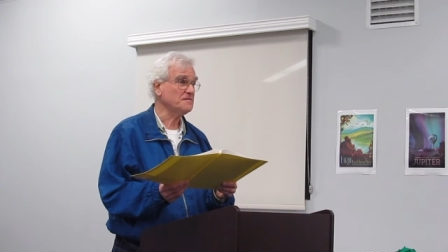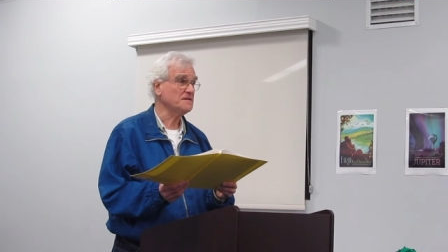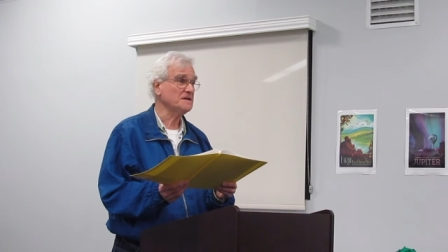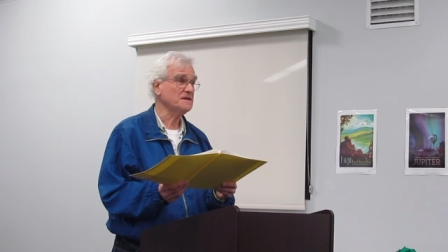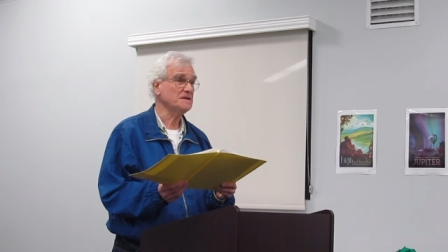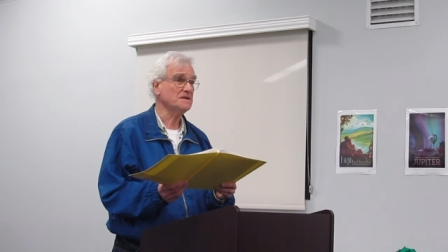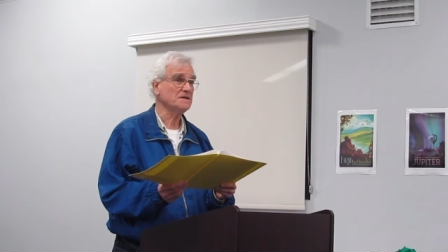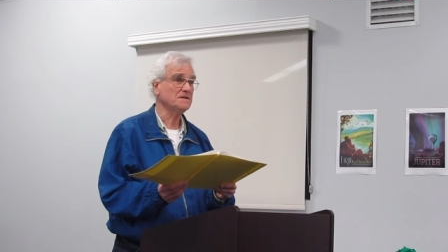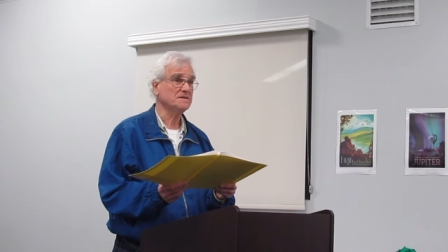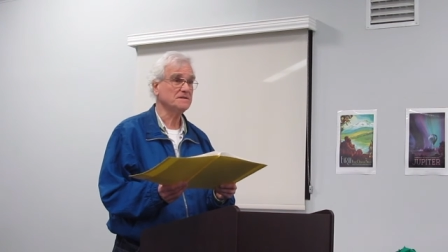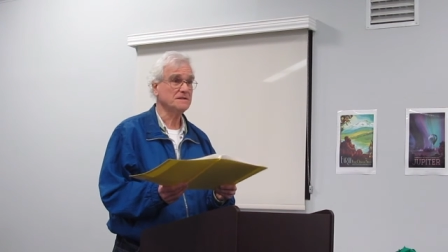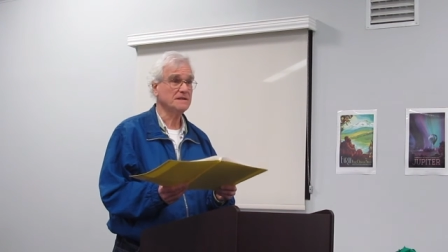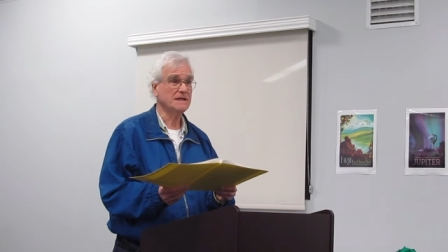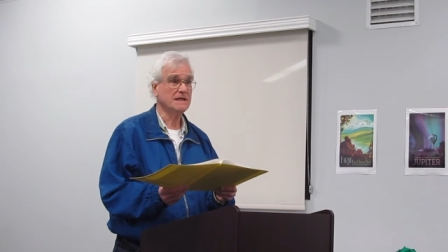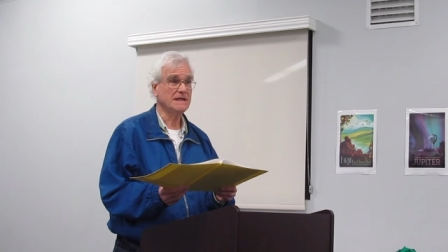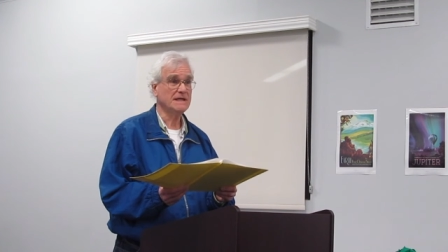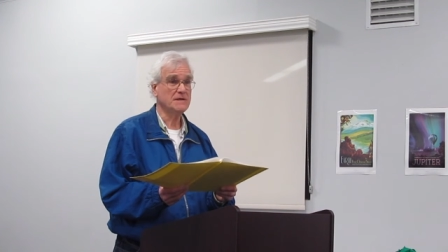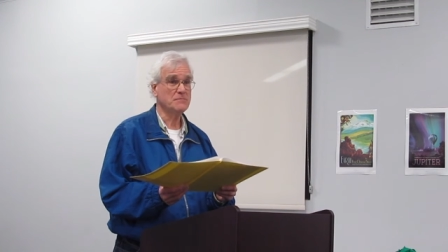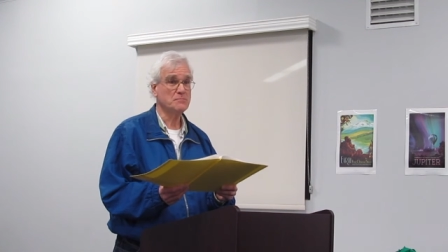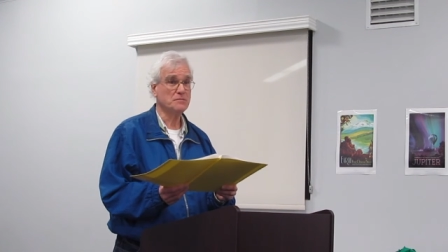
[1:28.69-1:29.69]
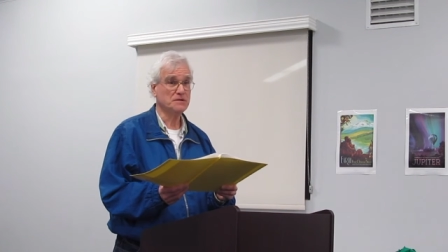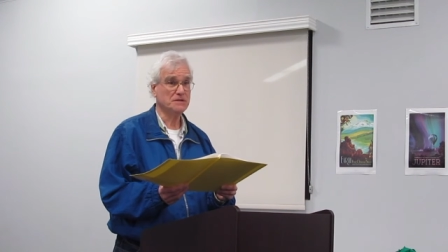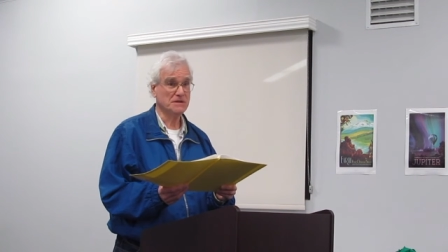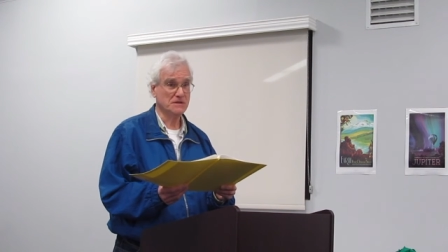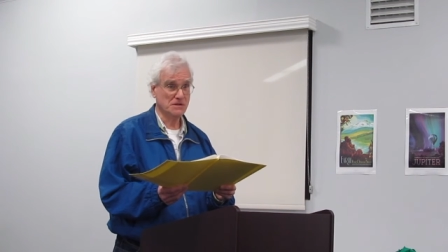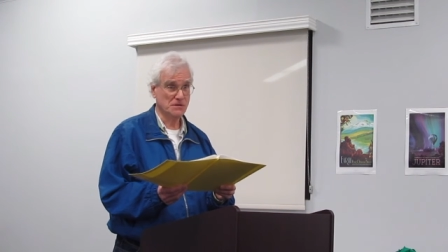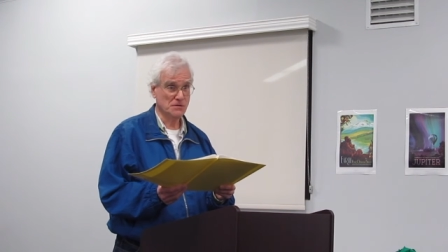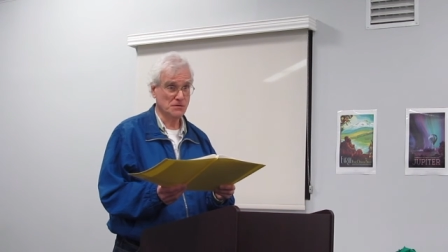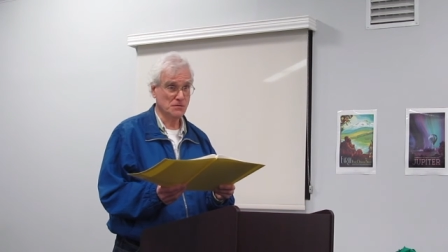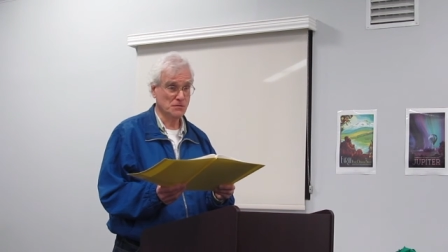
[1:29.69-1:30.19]
feeling
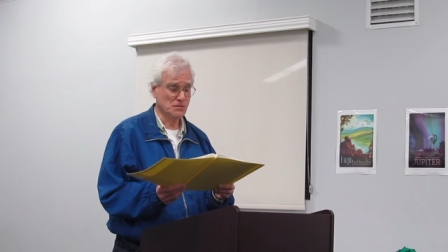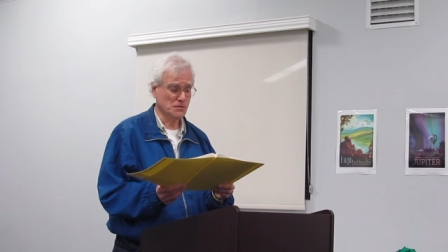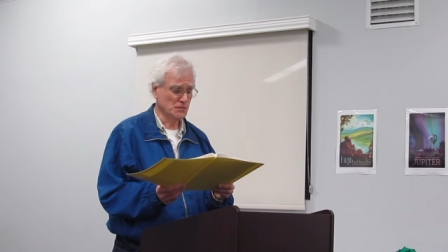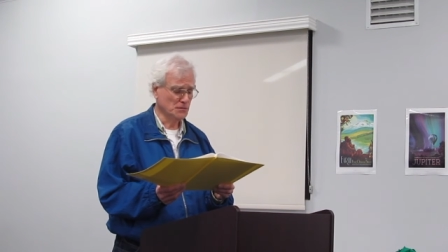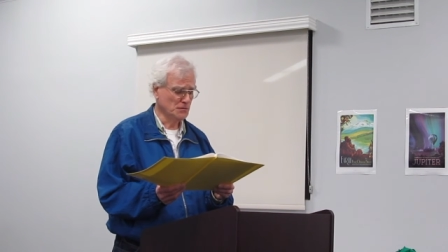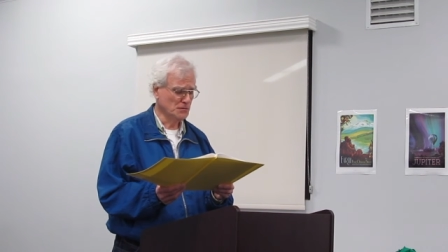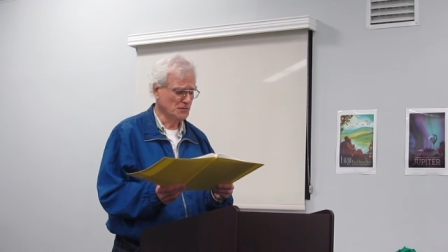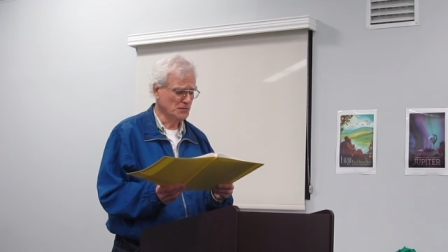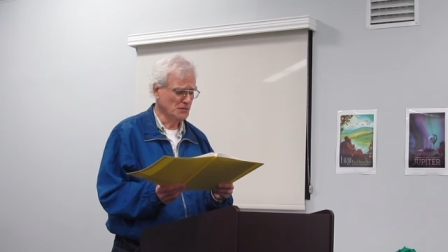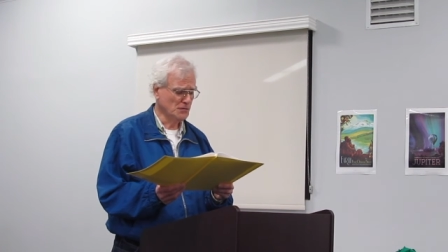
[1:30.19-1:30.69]
blue.